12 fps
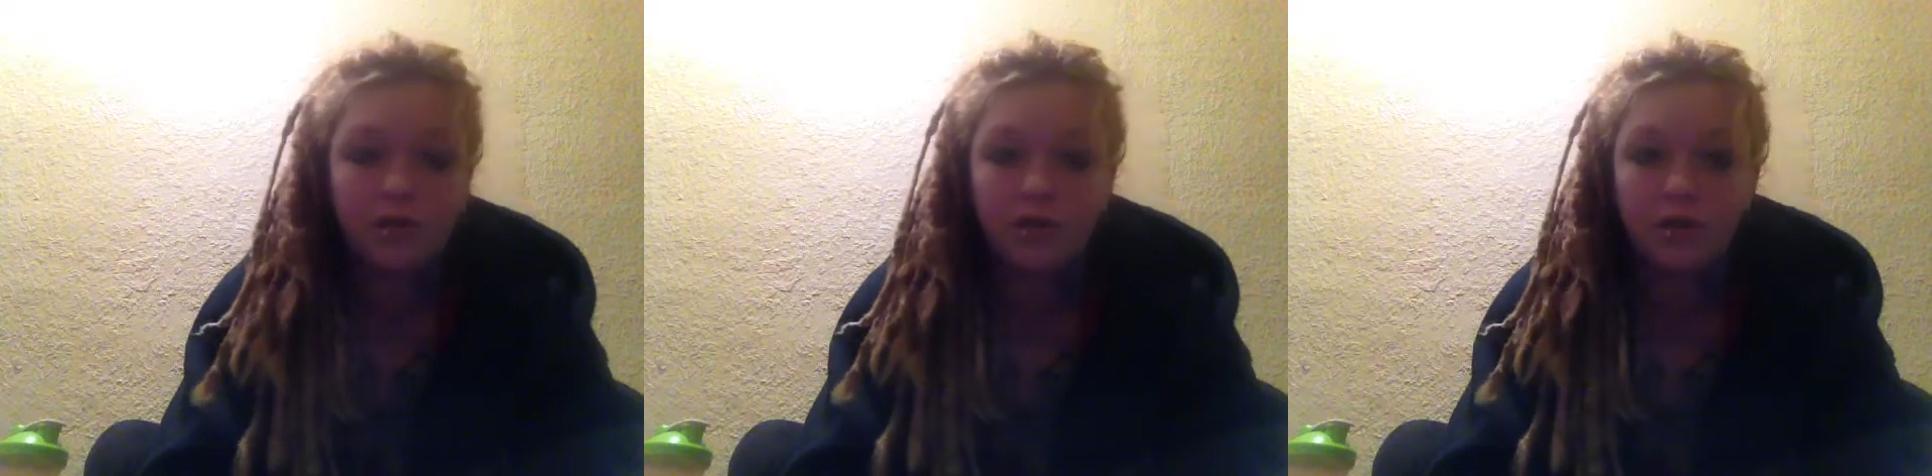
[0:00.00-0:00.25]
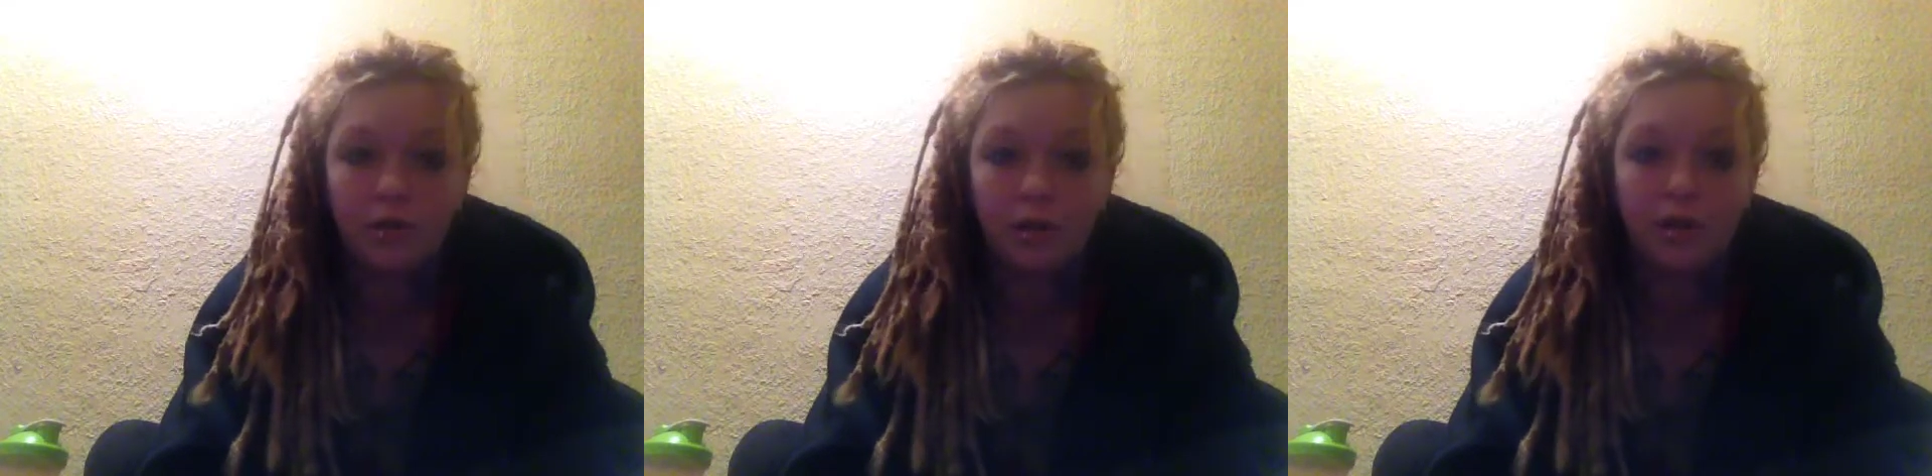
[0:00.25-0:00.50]

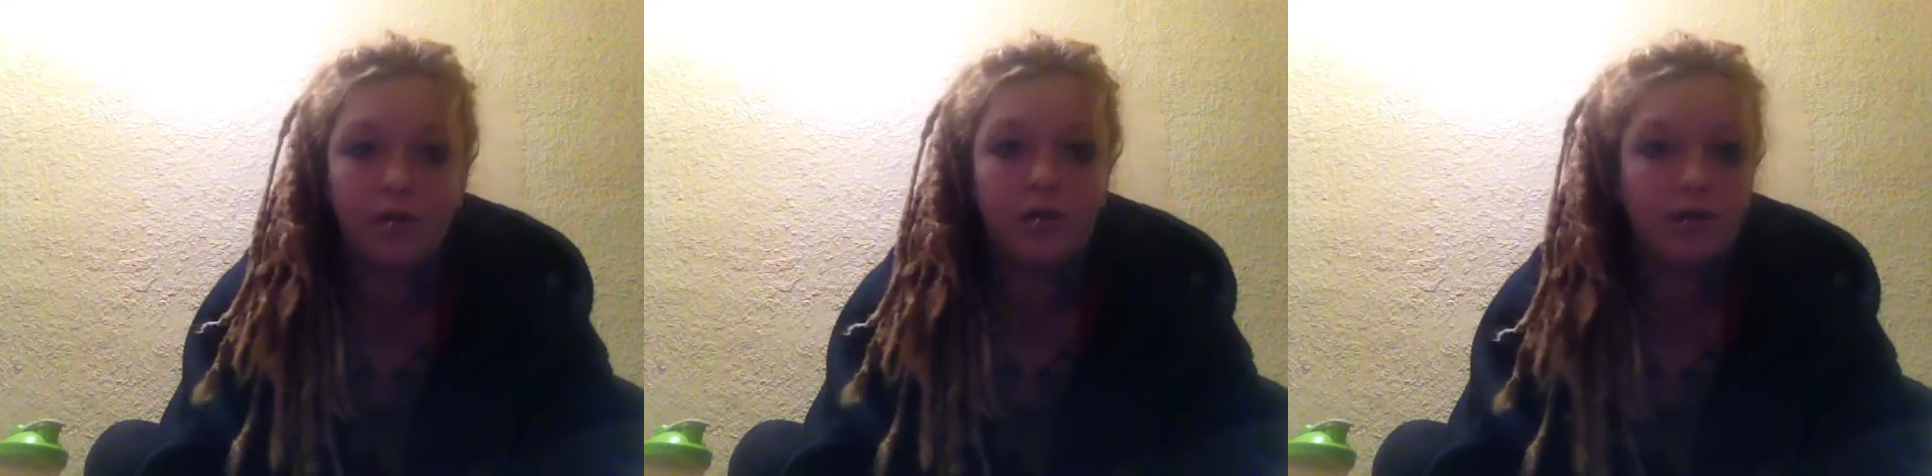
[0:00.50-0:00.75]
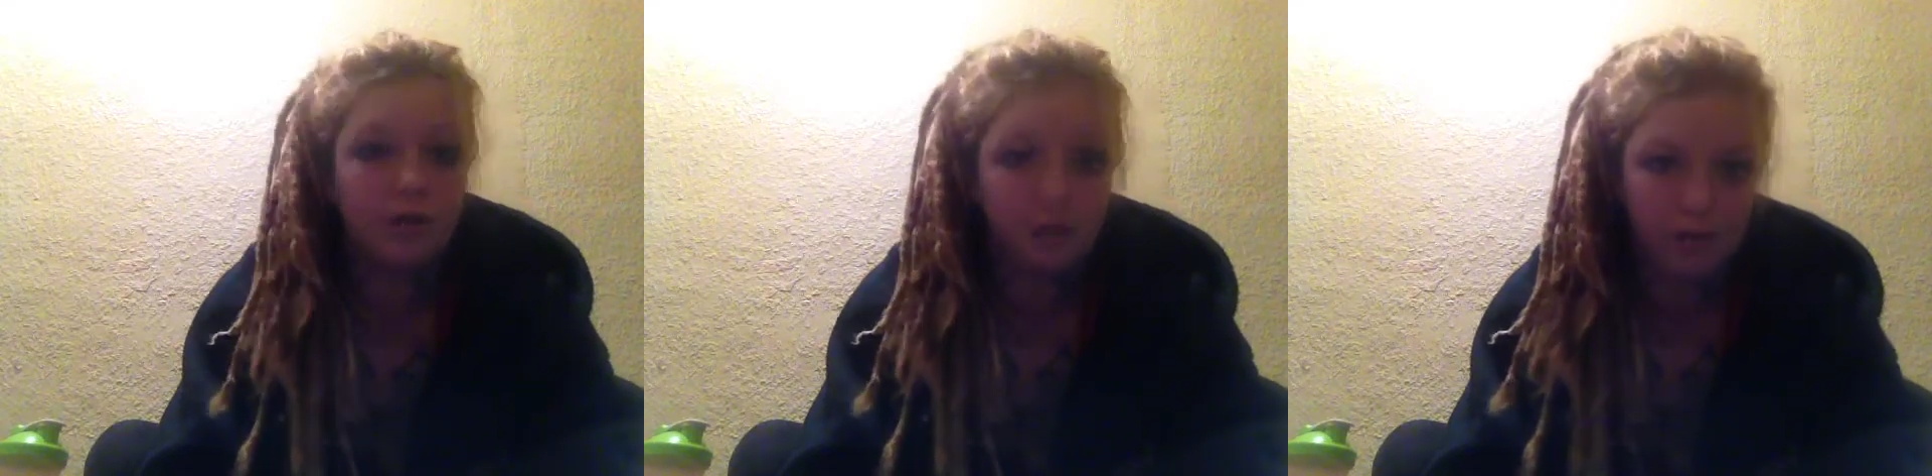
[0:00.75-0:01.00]
sewing,
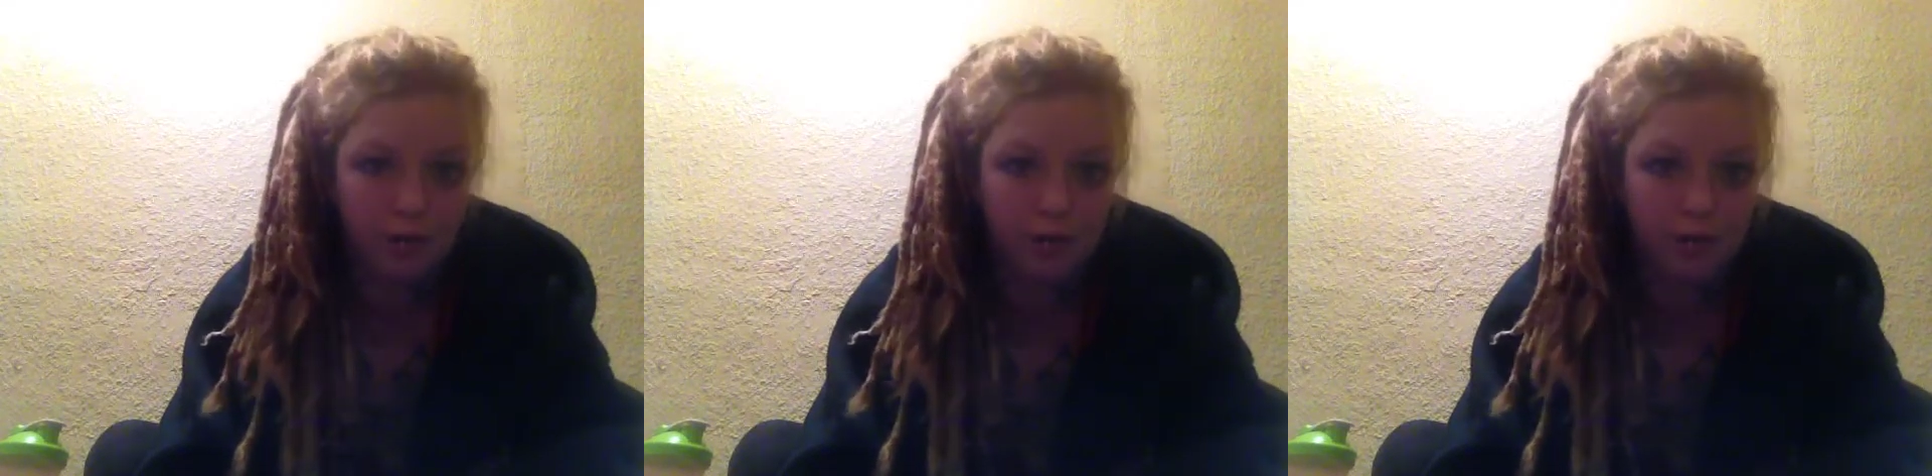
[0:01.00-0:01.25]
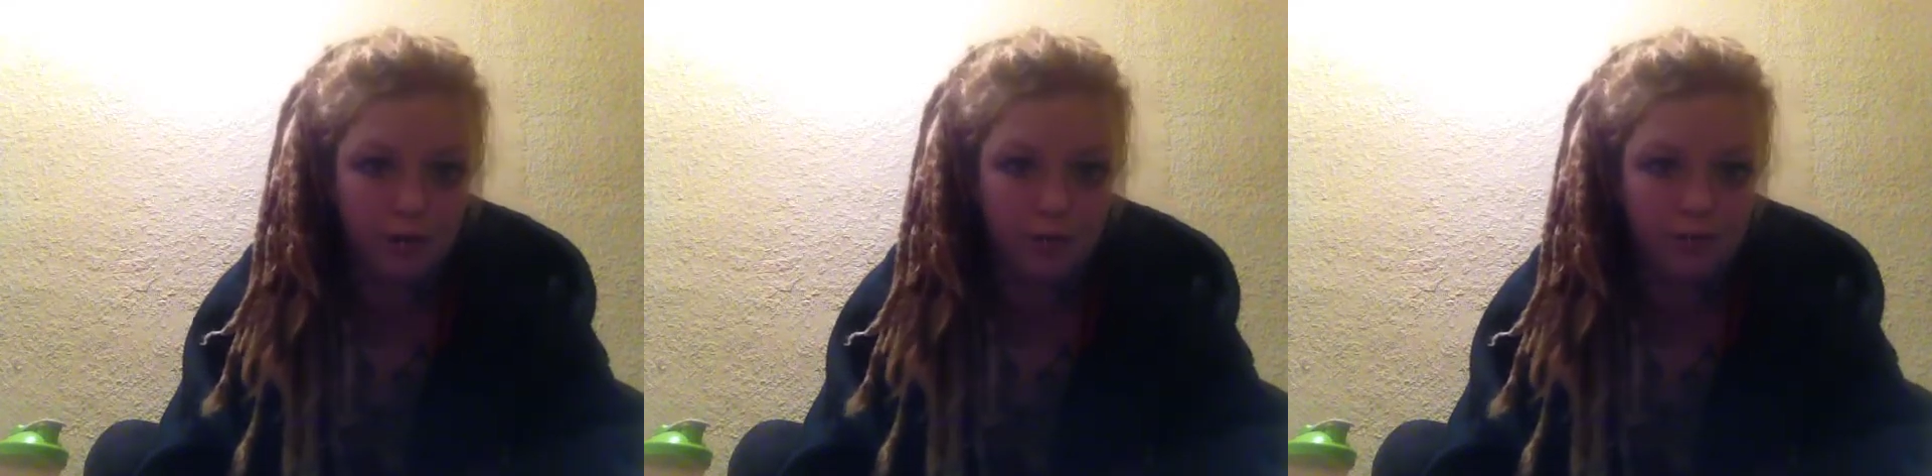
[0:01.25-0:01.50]
let me
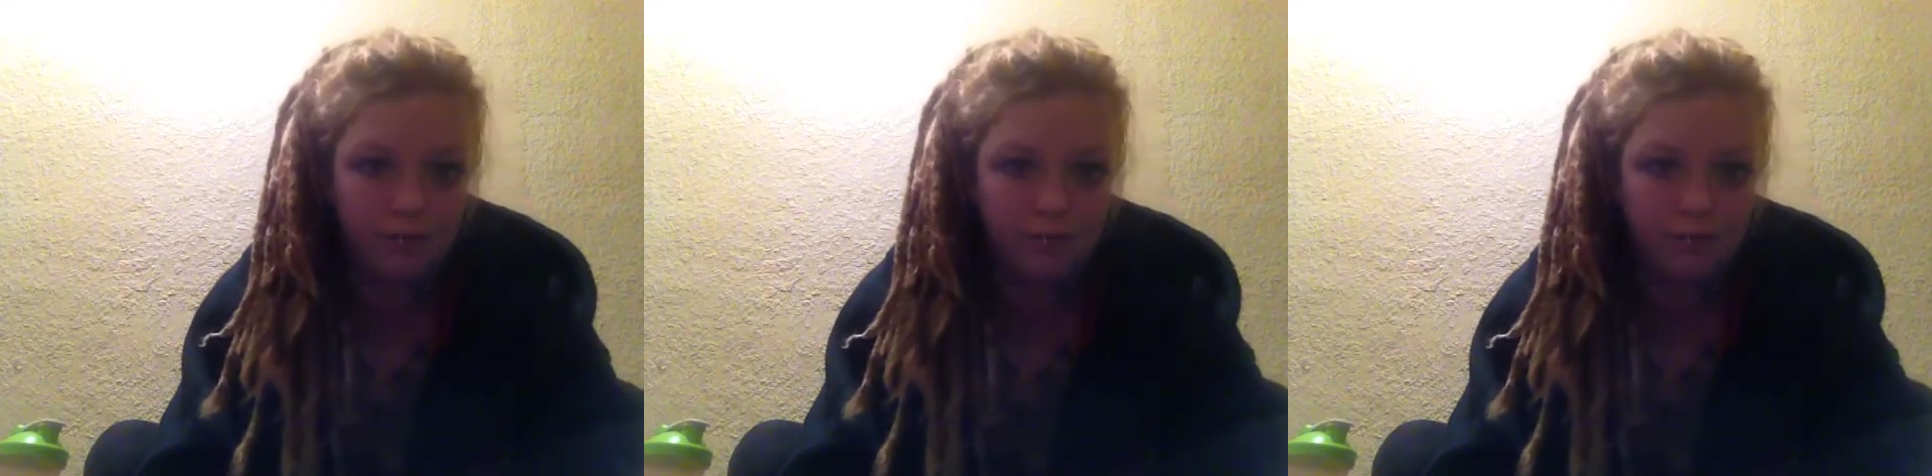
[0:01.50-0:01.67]
know.